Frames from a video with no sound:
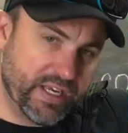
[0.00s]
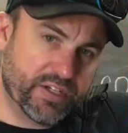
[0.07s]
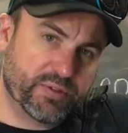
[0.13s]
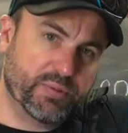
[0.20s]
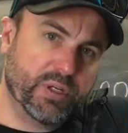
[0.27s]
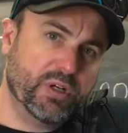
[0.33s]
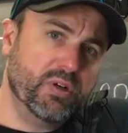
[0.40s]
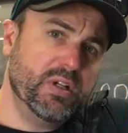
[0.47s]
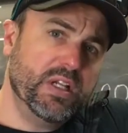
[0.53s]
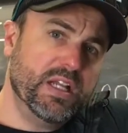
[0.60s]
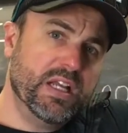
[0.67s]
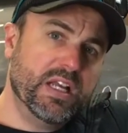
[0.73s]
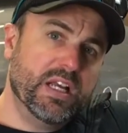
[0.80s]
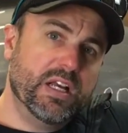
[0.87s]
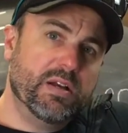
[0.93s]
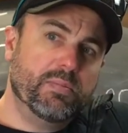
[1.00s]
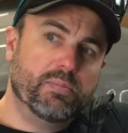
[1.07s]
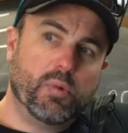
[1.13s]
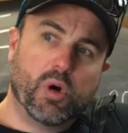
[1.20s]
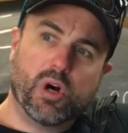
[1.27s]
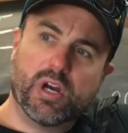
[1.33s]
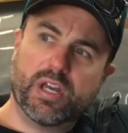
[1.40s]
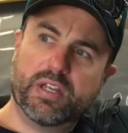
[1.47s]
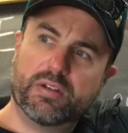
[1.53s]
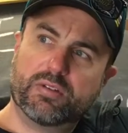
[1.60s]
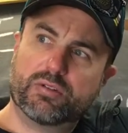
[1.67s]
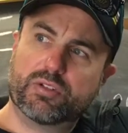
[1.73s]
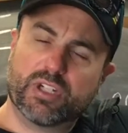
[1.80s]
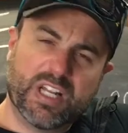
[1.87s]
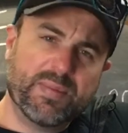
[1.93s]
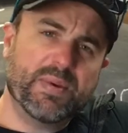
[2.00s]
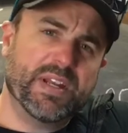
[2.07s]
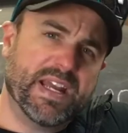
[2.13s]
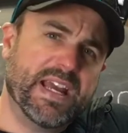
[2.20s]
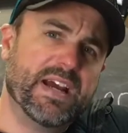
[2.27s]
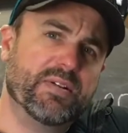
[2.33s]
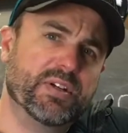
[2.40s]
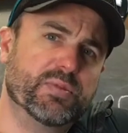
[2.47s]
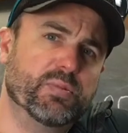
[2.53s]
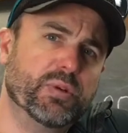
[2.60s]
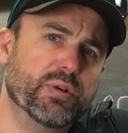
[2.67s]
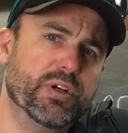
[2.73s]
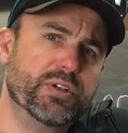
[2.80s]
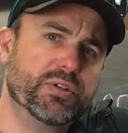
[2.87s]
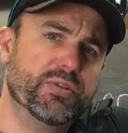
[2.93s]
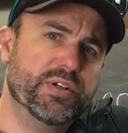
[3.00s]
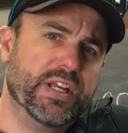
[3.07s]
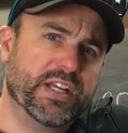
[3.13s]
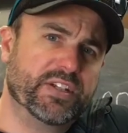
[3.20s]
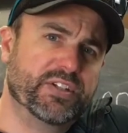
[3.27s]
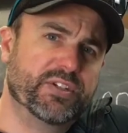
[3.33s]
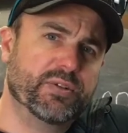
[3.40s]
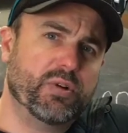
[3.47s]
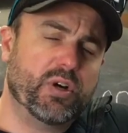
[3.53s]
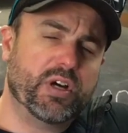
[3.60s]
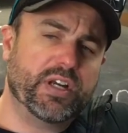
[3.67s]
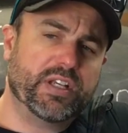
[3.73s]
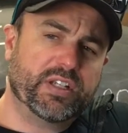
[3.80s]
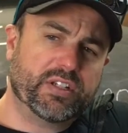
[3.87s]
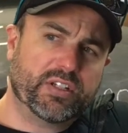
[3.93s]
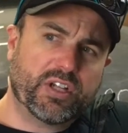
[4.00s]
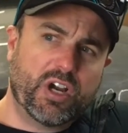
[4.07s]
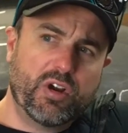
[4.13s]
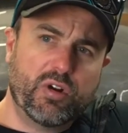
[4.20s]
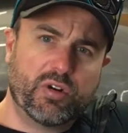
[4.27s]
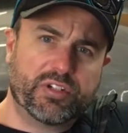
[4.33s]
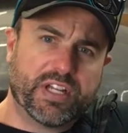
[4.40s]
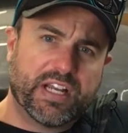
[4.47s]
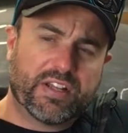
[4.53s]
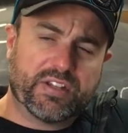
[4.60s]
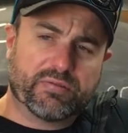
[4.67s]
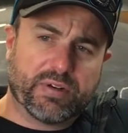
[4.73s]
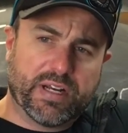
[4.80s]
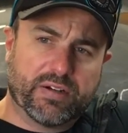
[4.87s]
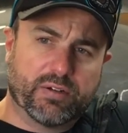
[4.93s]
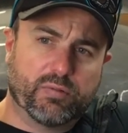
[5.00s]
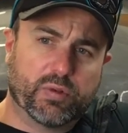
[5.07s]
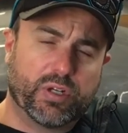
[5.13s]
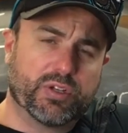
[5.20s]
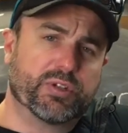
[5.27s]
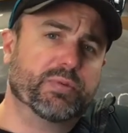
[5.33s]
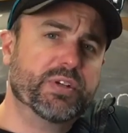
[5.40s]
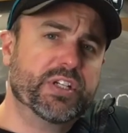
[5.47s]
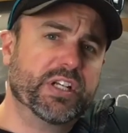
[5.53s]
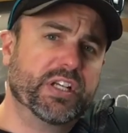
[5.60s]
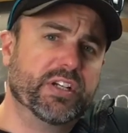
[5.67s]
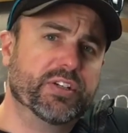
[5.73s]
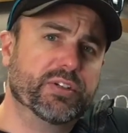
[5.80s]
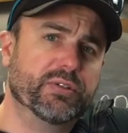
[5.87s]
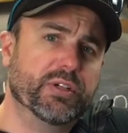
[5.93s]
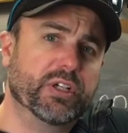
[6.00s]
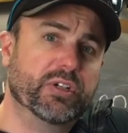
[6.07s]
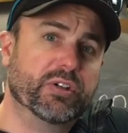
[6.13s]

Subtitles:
out as well. My dilemma now is, what do I do next? Do I go down the route of what I was originally going to do and